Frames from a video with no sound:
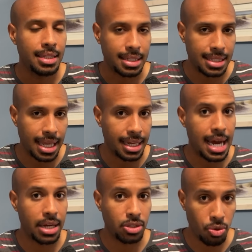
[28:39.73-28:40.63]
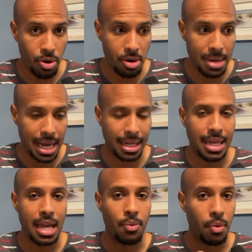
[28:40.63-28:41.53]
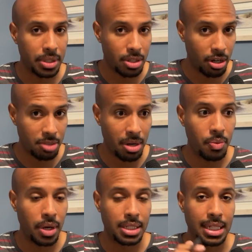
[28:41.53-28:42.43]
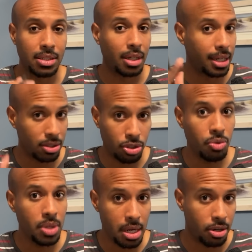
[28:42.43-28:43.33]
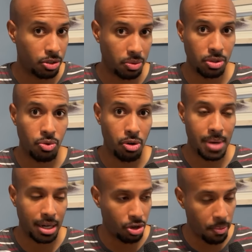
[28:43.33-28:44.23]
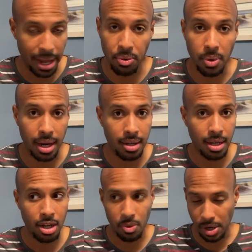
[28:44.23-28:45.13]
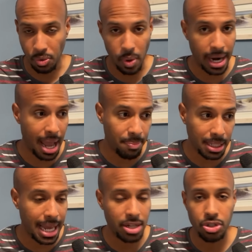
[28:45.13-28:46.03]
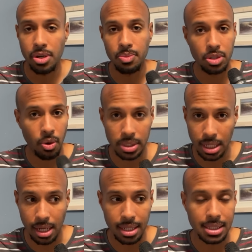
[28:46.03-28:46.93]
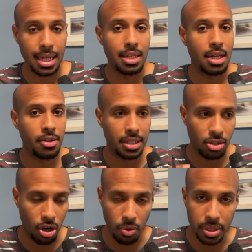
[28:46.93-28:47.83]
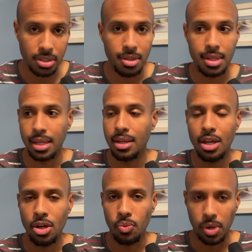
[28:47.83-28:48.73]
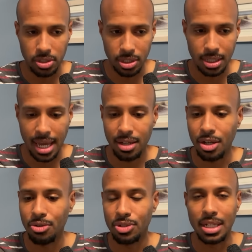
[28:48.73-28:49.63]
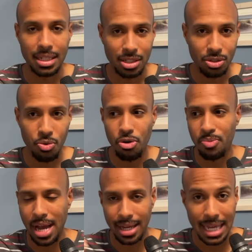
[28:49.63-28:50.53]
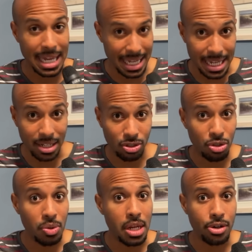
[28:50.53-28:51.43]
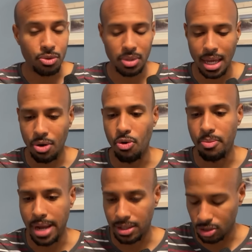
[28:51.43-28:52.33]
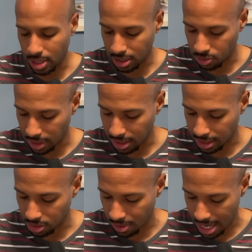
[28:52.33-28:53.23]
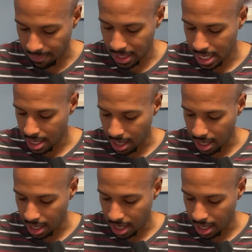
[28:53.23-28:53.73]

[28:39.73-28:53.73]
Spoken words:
Dennis Allen got his quarterback, and what we talked about was he's going to get 2 years with this quarterback no matter what. No matter what happened last year, he was always going to get a second year. That's always the thing. Once the head coach gets his quarterback, he gets 2 years with that quarterback to try to swing things around.